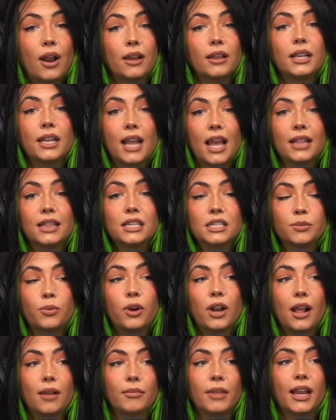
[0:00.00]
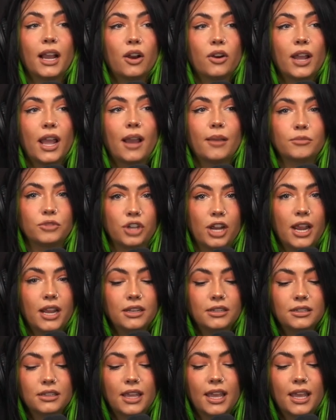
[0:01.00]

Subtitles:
At this point, I'm like, okay, I'm drained.